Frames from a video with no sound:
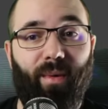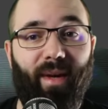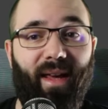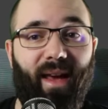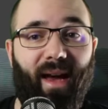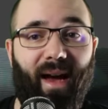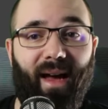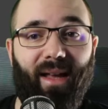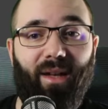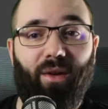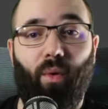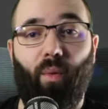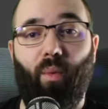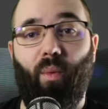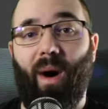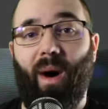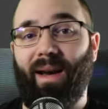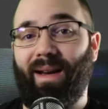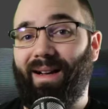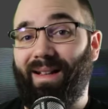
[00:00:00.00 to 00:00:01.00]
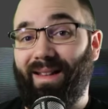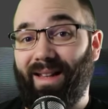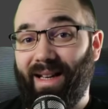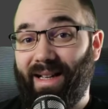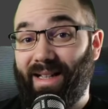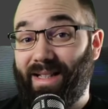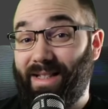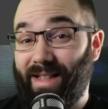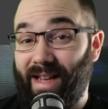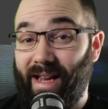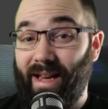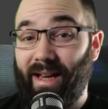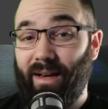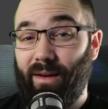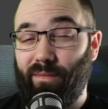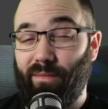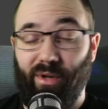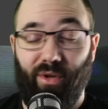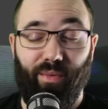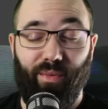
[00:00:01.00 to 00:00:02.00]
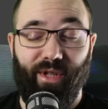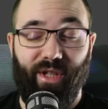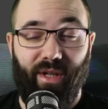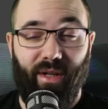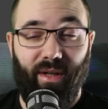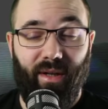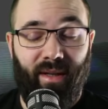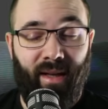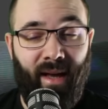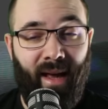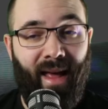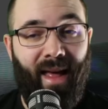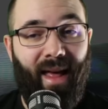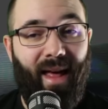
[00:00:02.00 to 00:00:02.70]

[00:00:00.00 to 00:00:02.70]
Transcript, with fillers: we had one-click sync, which was good.